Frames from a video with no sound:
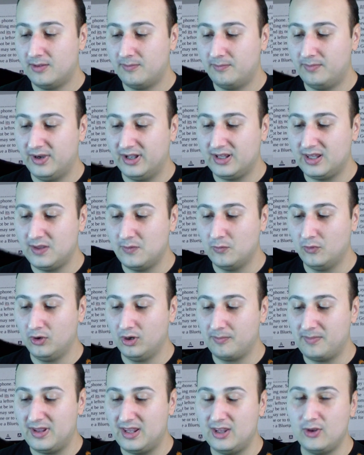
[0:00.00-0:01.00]
but you
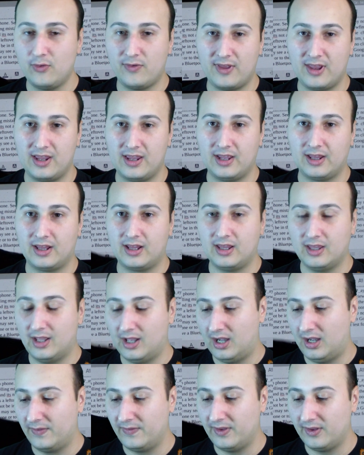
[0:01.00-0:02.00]
will be using it
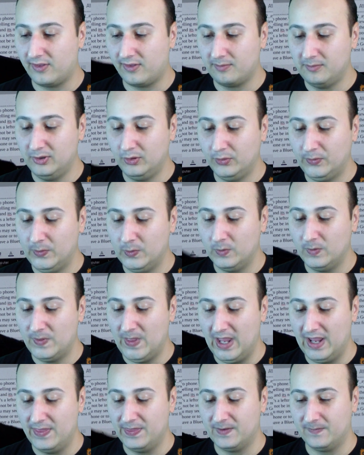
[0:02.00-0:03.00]
on its
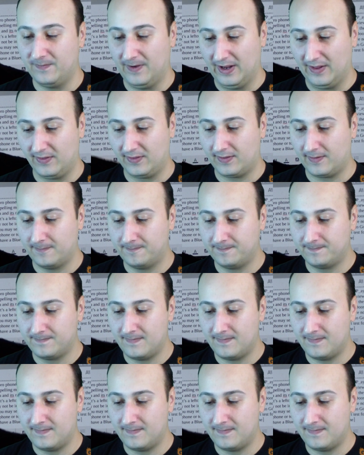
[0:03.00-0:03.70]
Bluetooth interface.